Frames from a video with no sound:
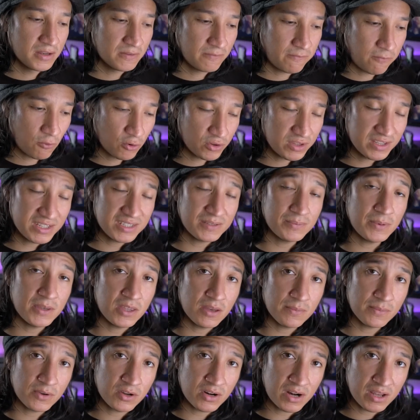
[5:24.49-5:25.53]
For this video,
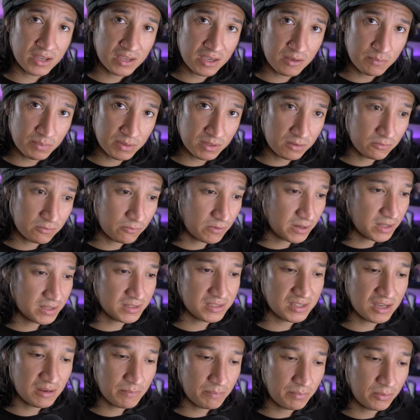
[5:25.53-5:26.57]
I'm gonna keep it really
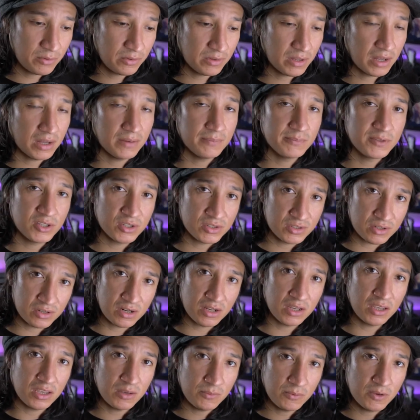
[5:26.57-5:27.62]
simple. I'm just gonna
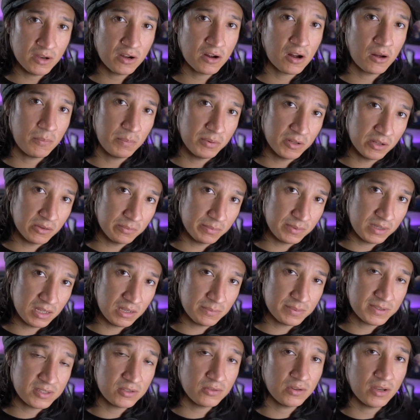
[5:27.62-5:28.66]
give you a couple of
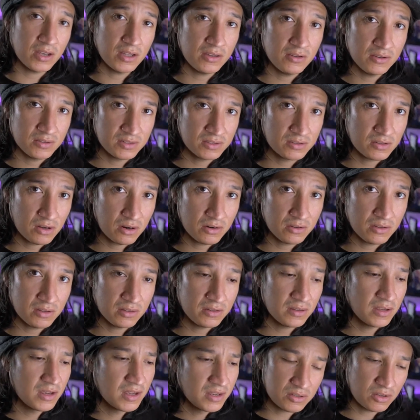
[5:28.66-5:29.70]
tips to get you started
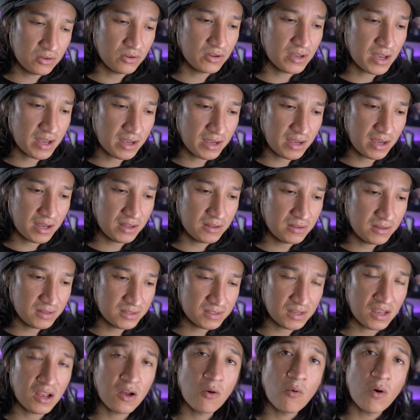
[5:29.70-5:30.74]
so you can get
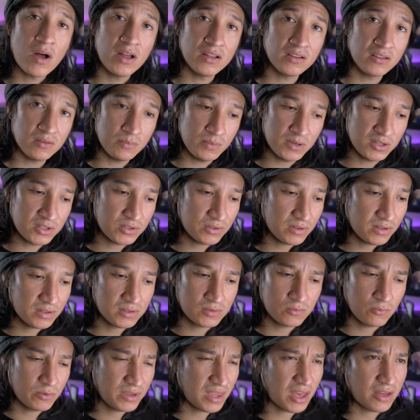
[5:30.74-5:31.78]
decent quality visuals
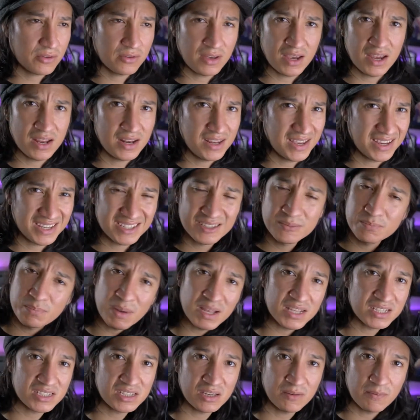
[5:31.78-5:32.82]
without any
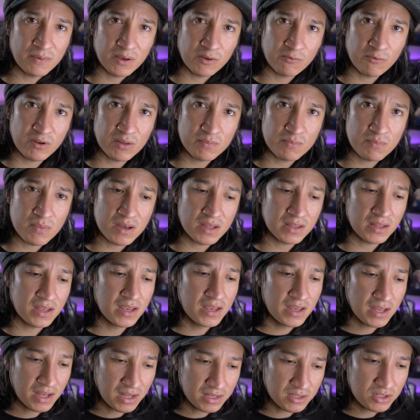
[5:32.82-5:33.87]
expensive equipment
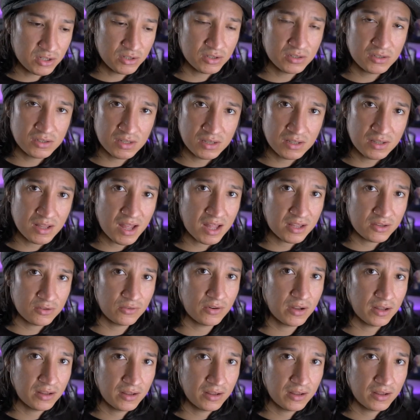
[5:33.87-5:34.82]
and just in natural